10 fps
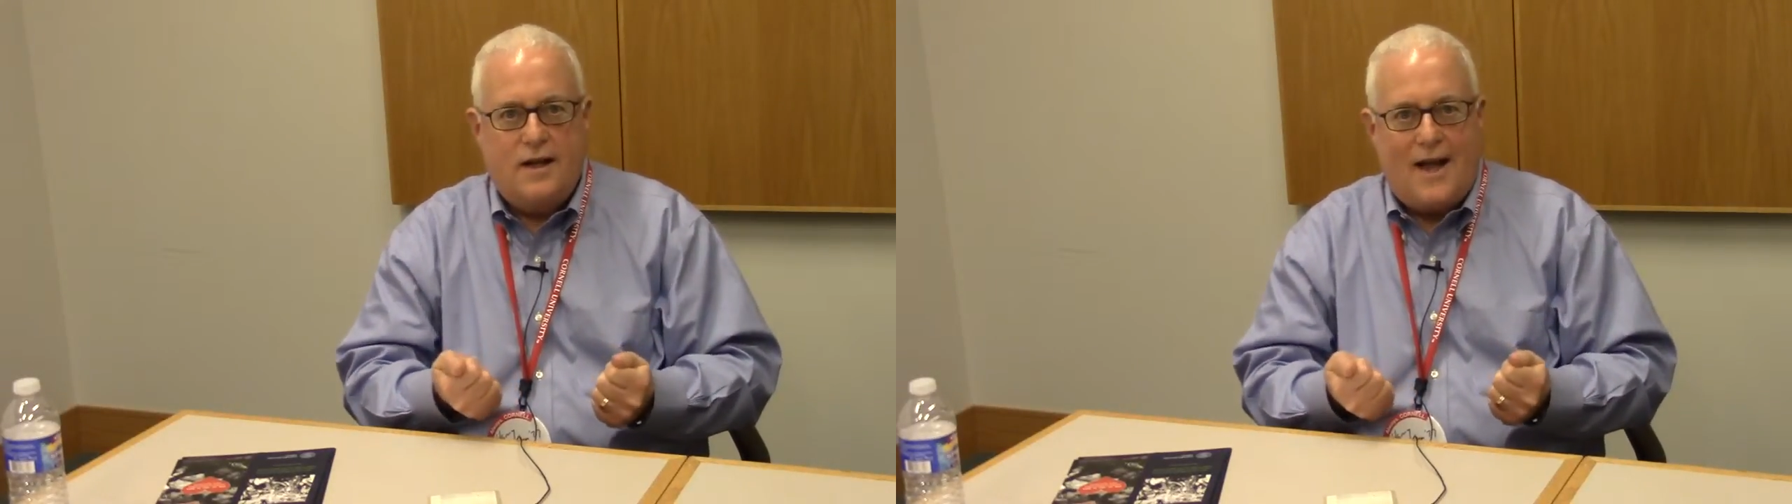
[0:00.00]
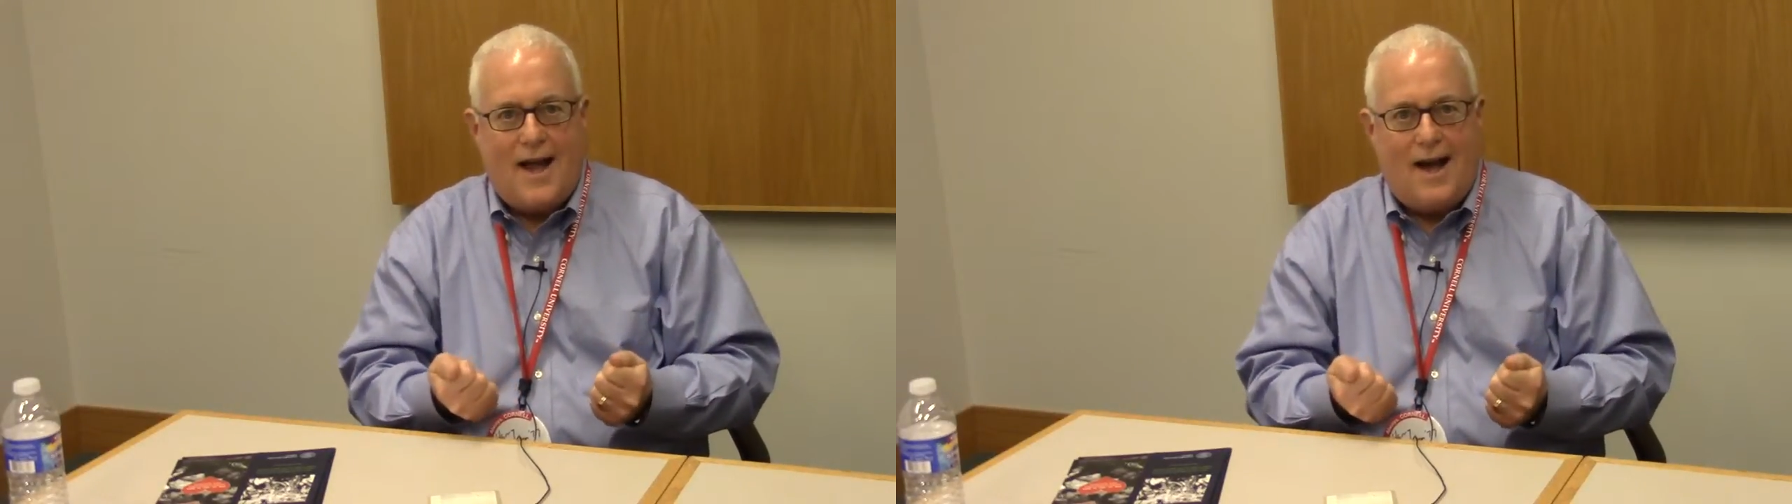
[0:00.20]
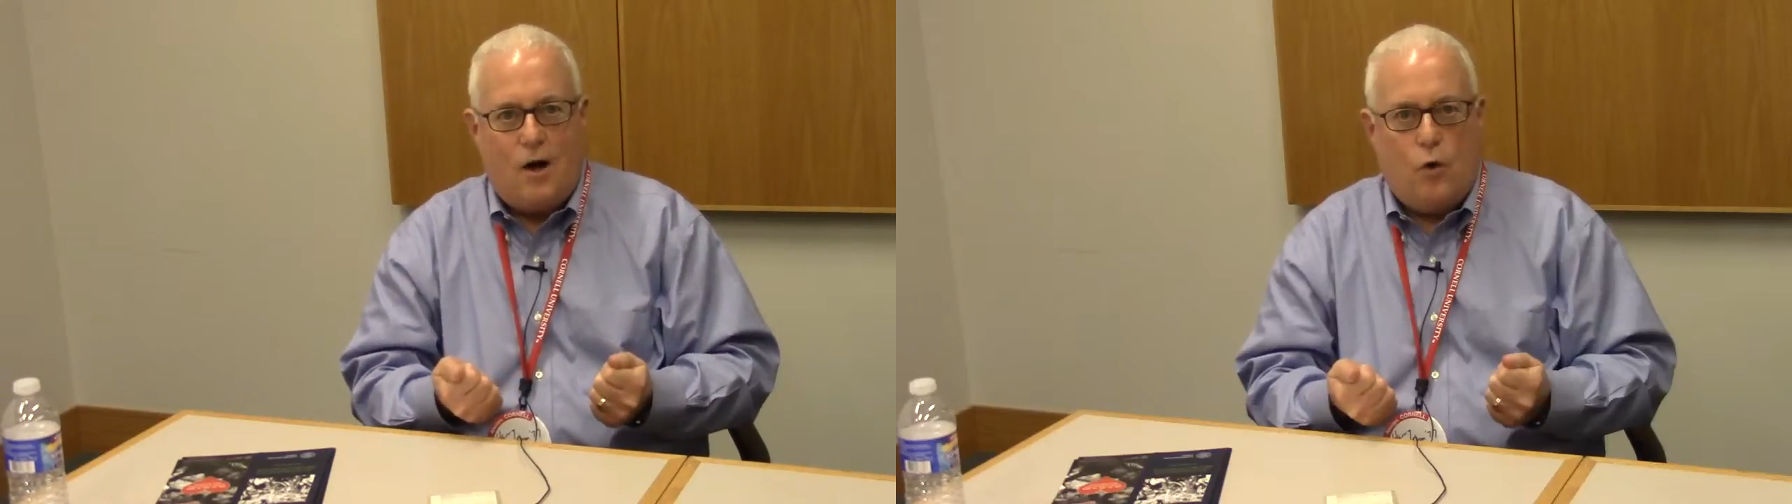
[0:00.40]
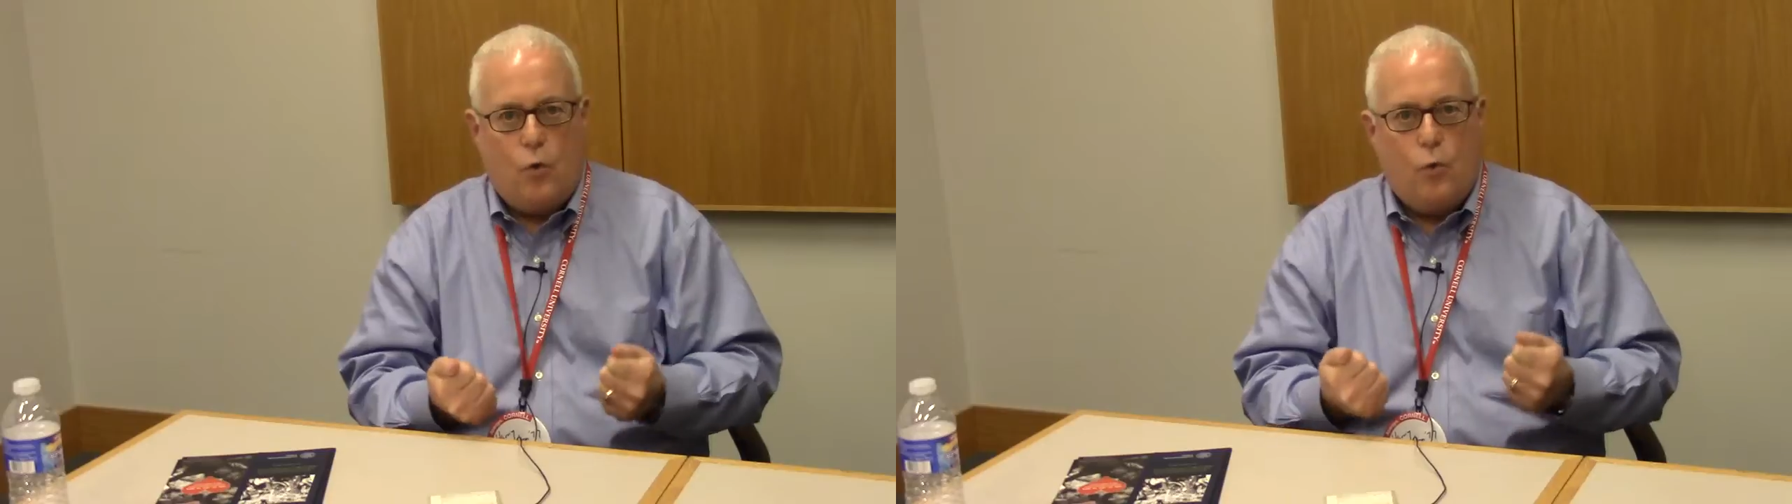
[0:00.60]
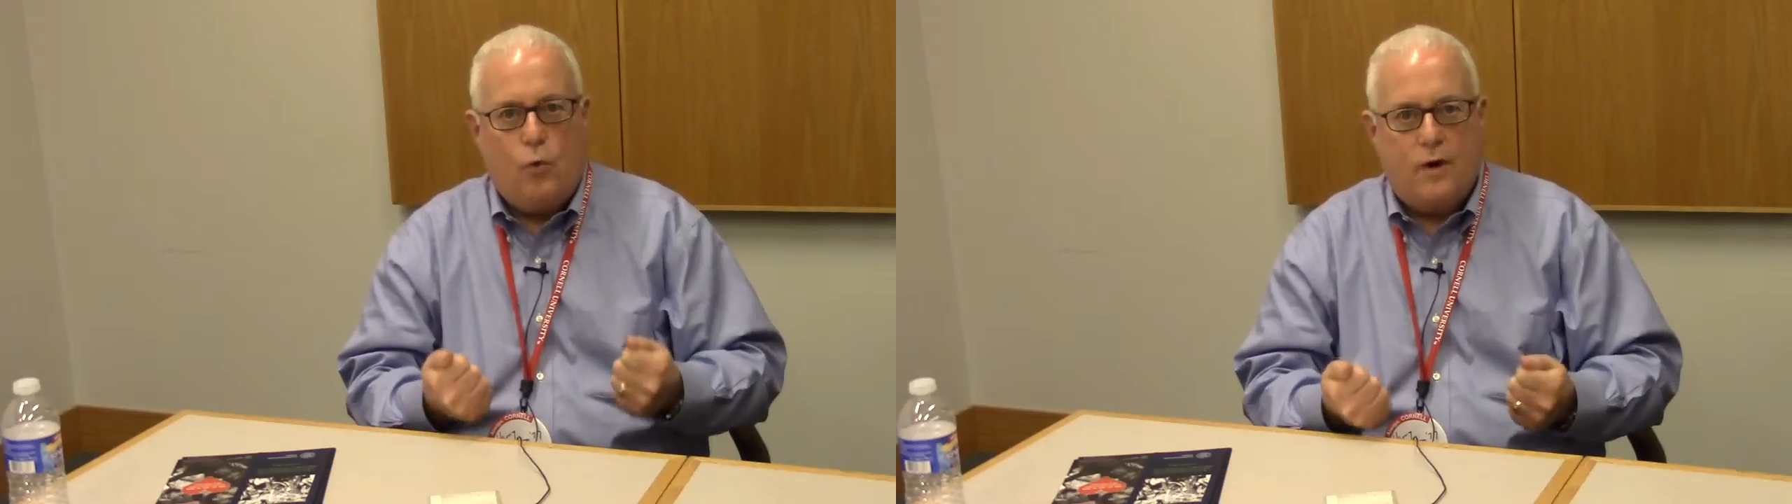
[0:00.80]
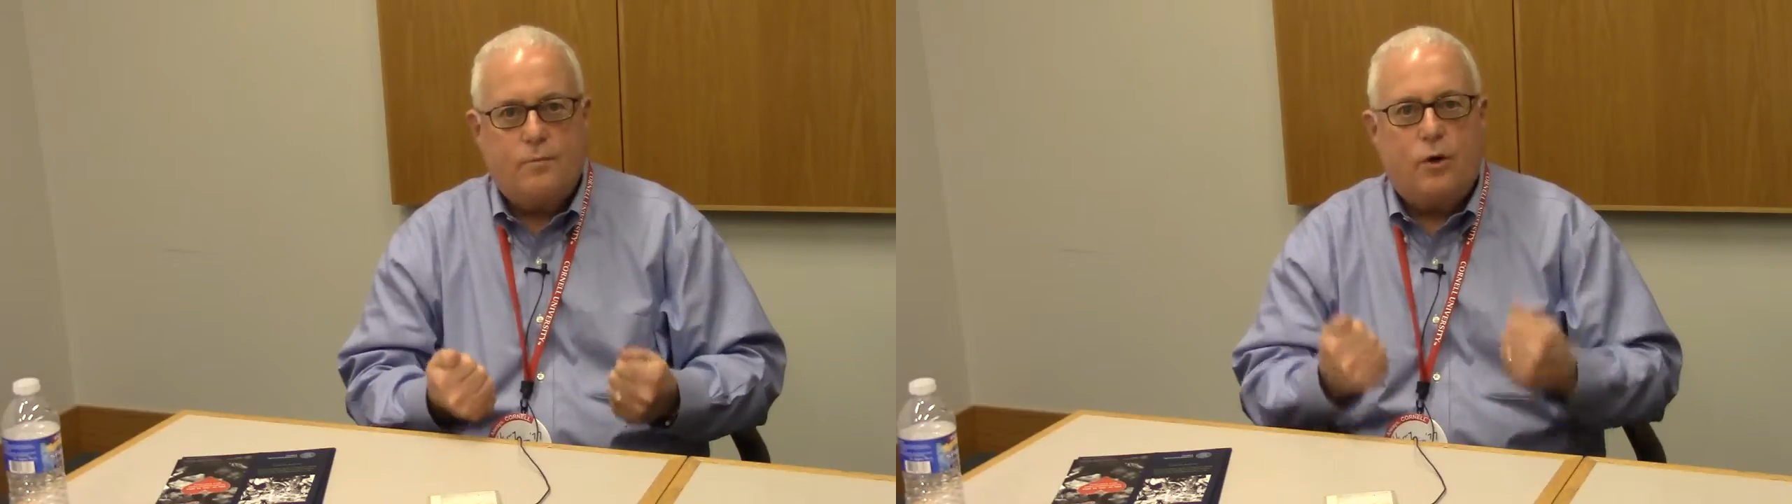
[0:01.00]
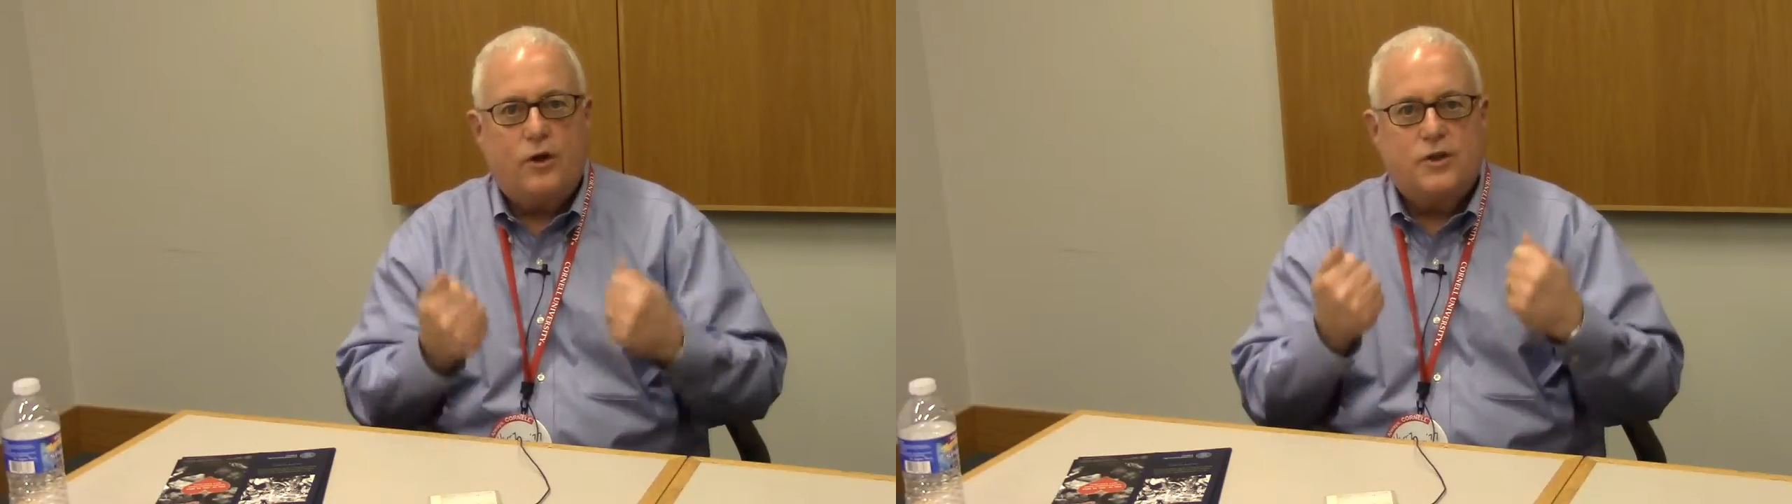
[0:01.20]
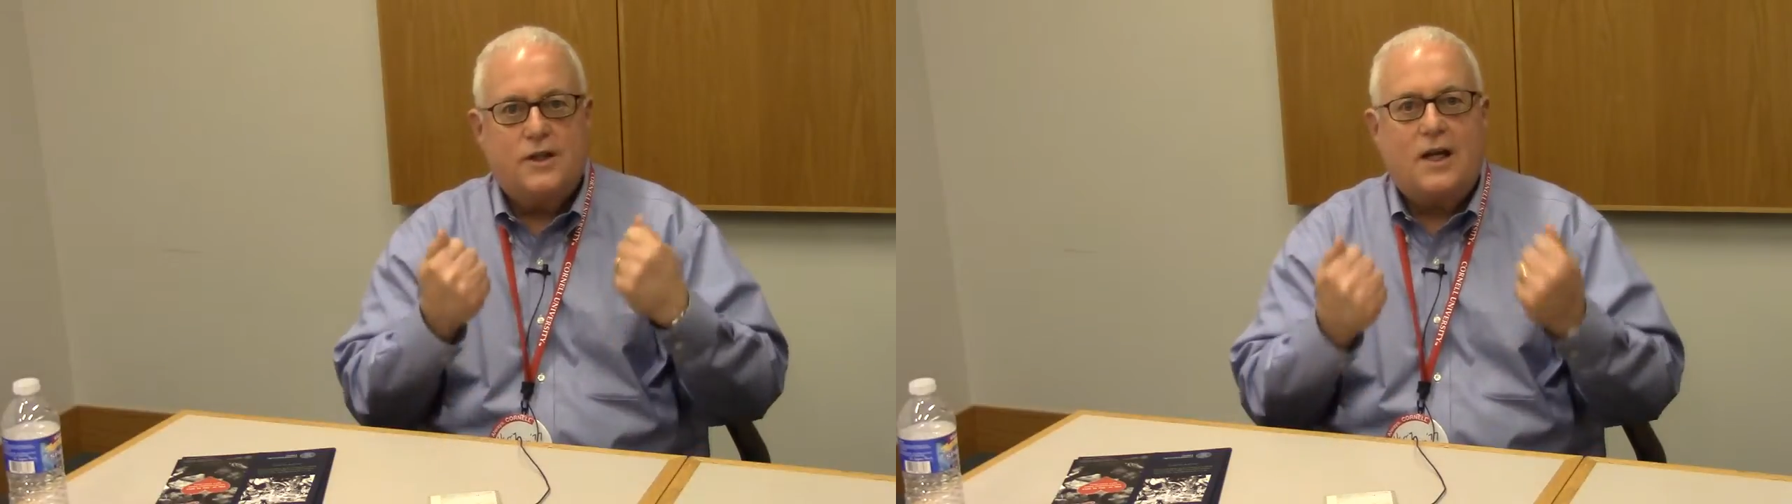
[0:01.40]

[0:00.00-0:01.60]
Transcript: how one person